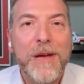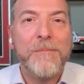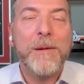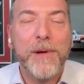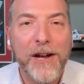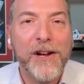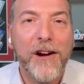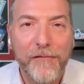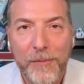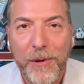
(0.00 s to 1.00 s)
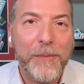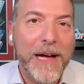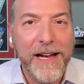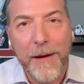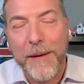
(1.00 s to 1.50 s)
people uncomfortable
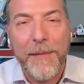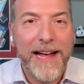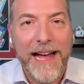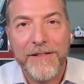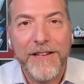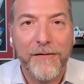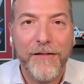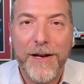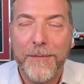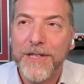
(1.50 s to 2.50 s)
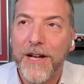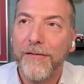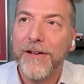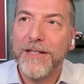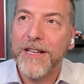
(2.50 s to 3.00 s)
by coming back out to defend himself
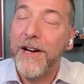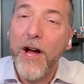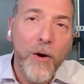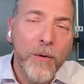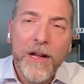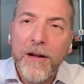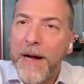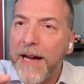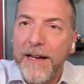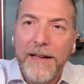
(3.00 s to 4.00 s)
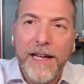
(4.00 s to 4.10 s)
and to say, no, my